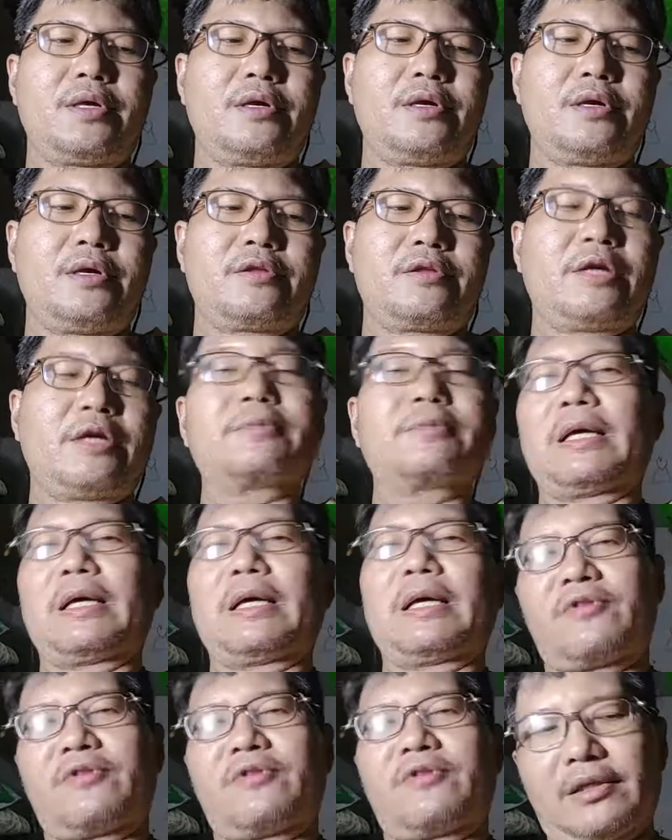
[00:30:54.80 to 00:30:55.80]
sometimes
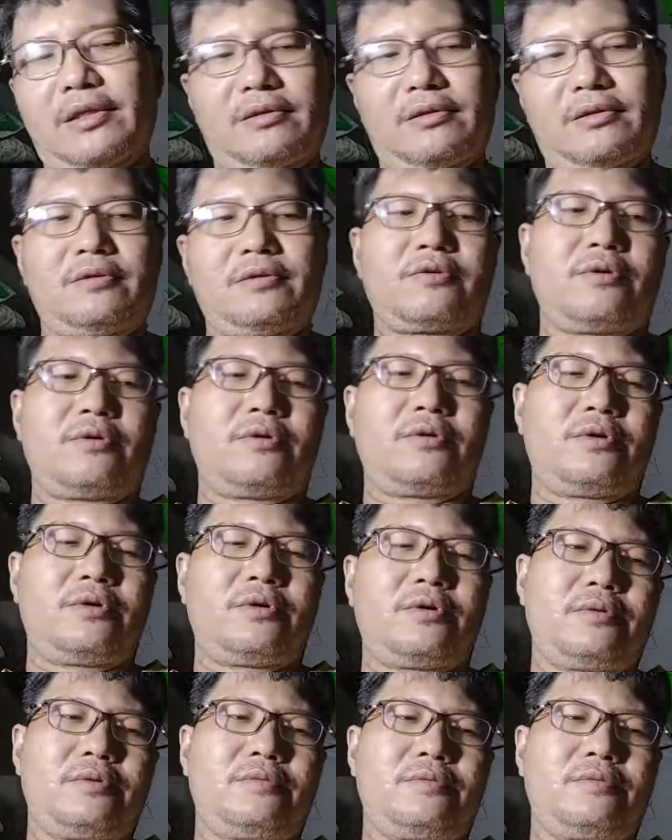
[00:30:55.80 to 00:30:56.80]
not.
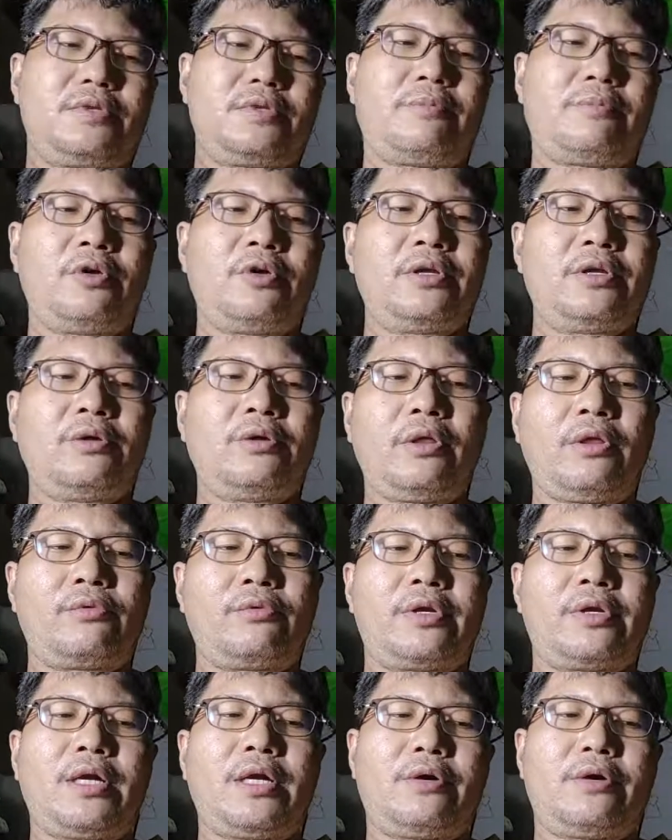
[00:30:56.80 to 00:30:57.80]
So the polidor would
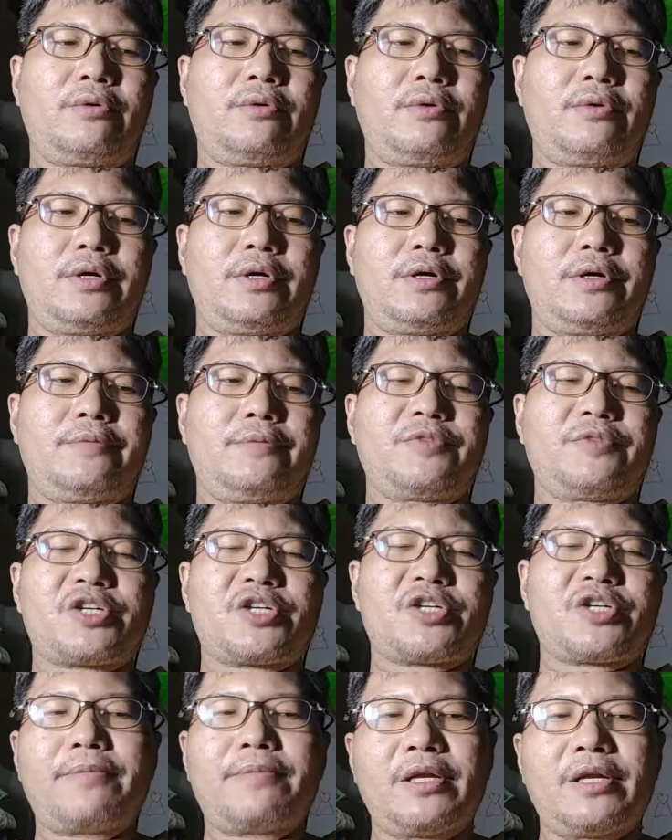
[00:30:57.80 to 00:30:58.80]
now
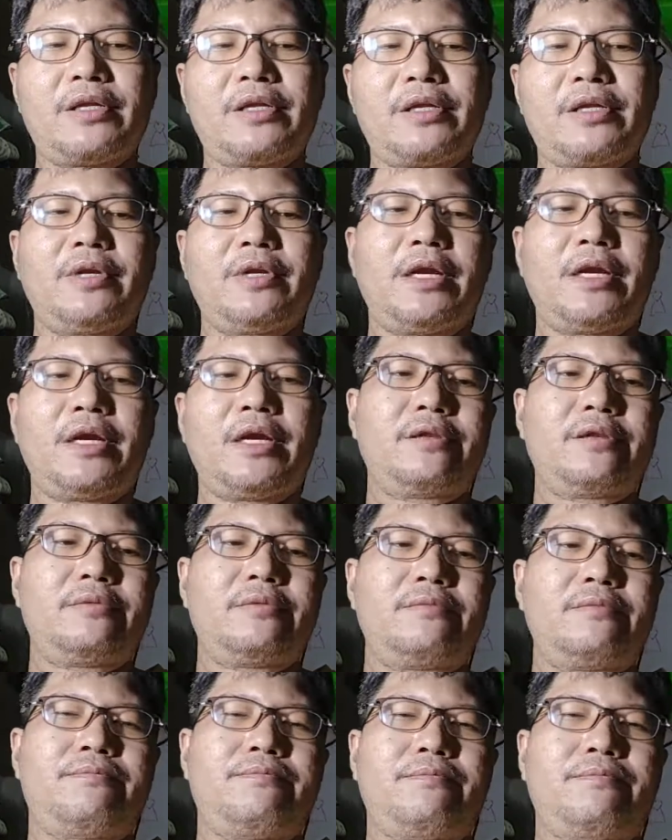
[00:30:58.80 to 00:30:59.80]
sharpen the blade,
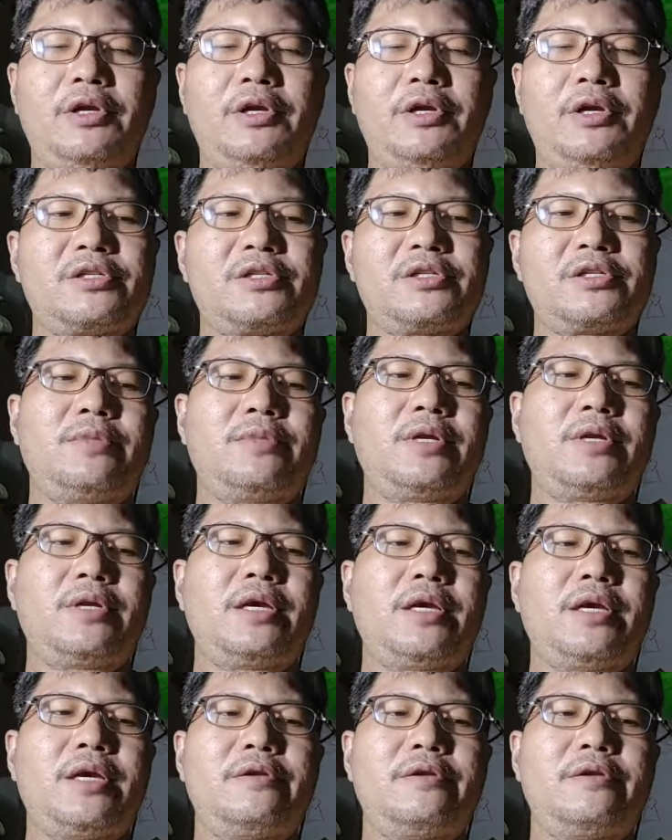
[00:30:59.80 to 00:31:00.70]
polish the blade.